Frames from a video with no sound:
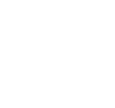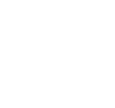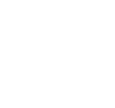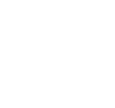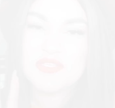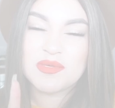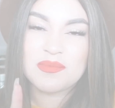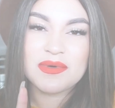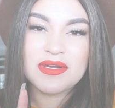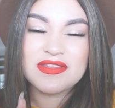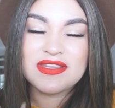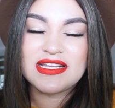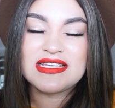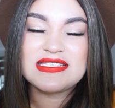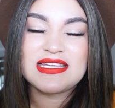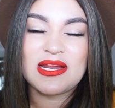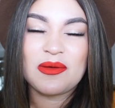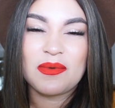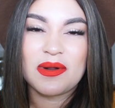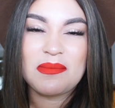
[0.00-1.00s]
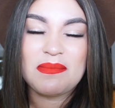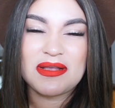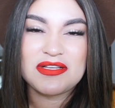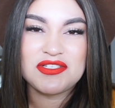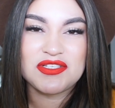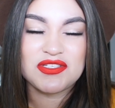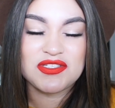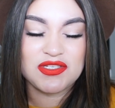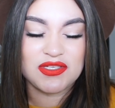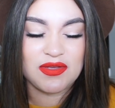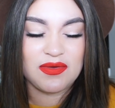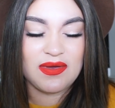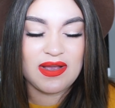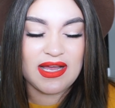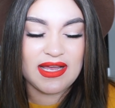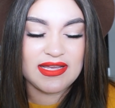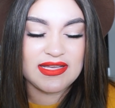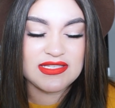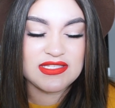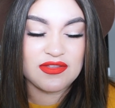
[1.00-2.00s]
I have two more things that I want to mention to you
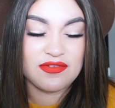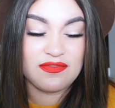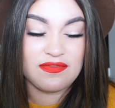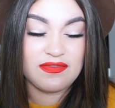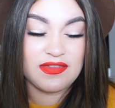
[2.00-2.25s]
guys.